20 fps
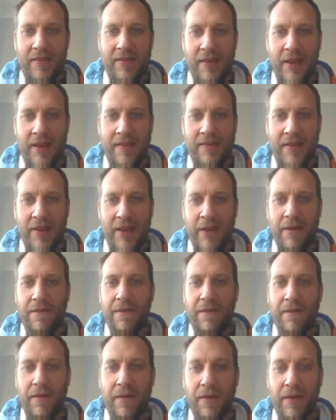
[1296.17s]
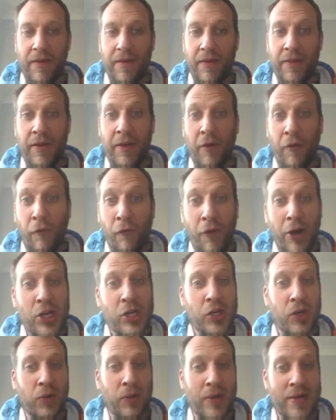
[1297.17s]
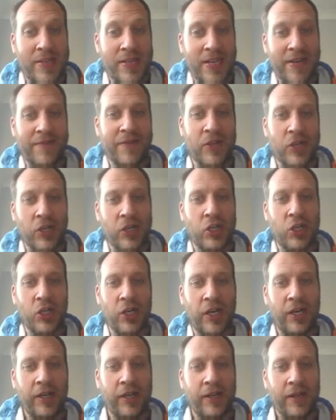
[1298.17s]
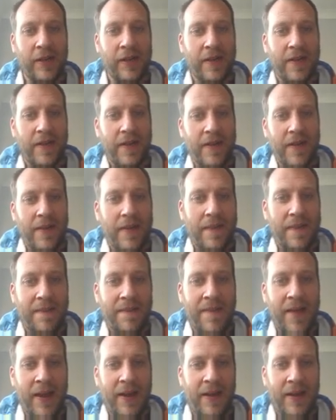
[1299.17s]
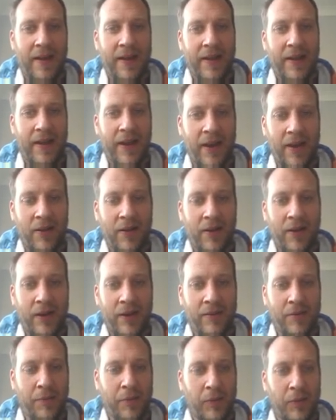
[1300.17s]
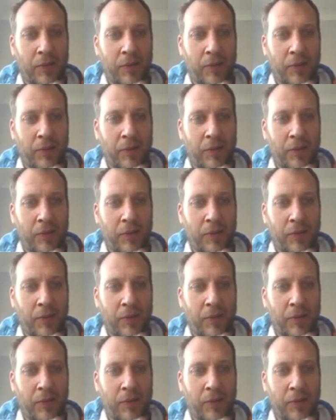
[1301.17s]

says if the original is ever touching, then it hides. But